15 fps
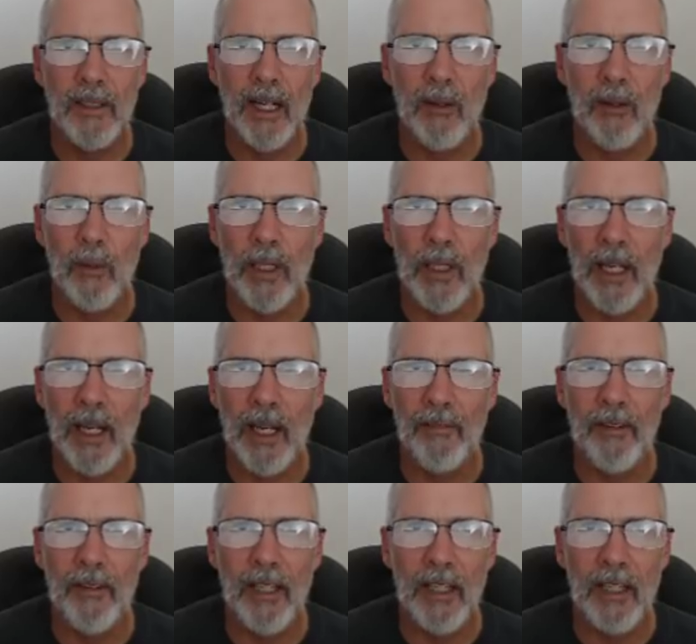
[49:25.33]
that we
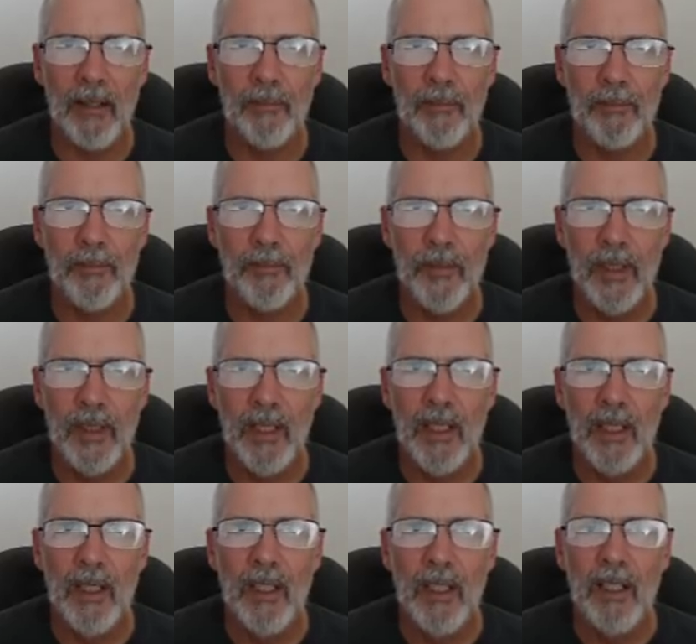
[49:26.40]
have here.
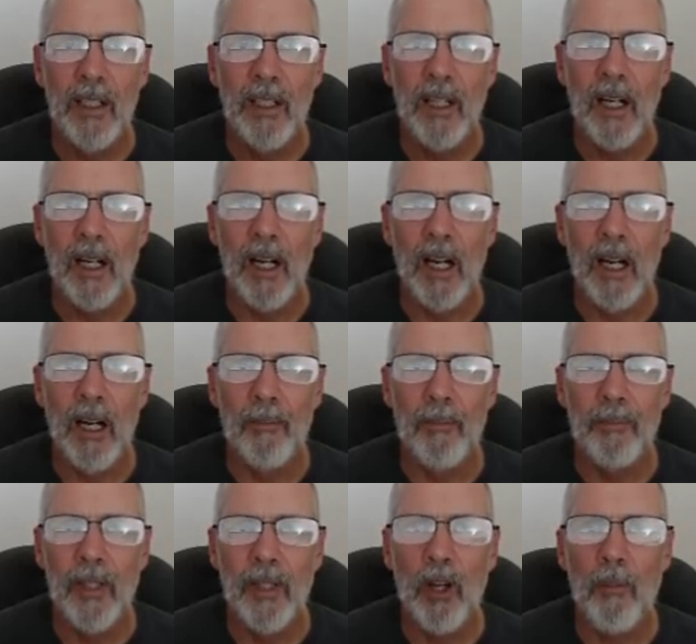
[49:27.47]

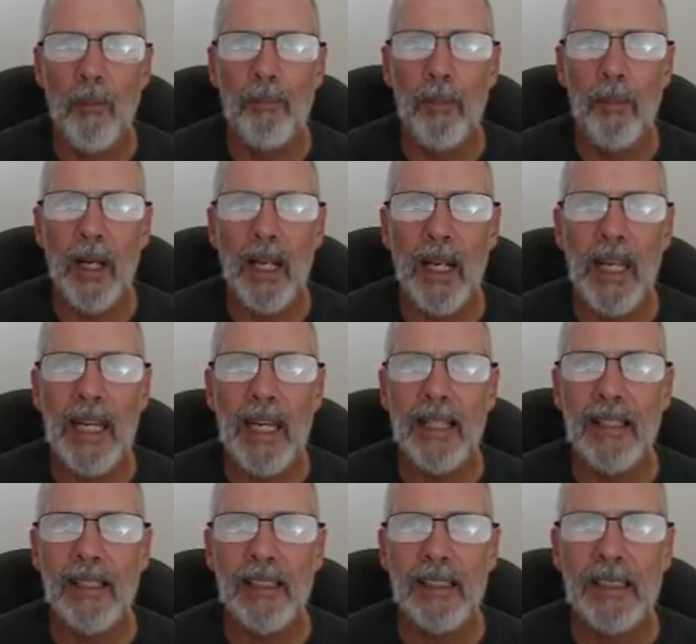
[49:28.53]

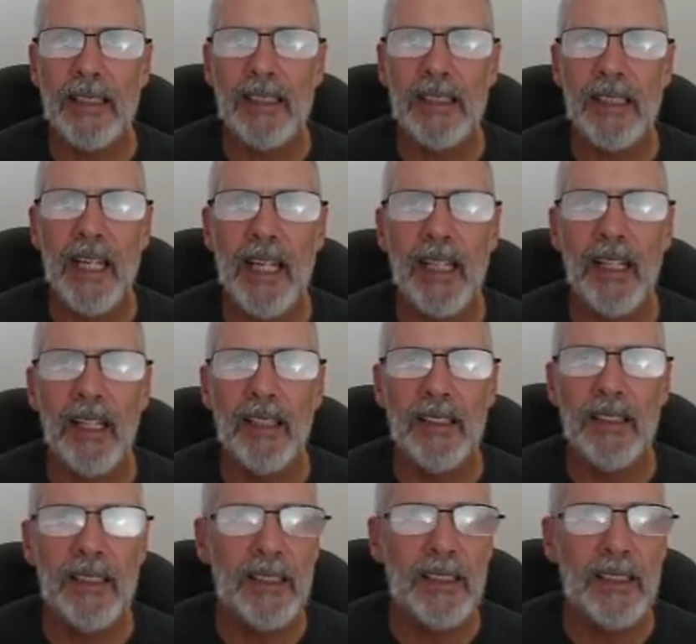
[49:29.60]
Complete the second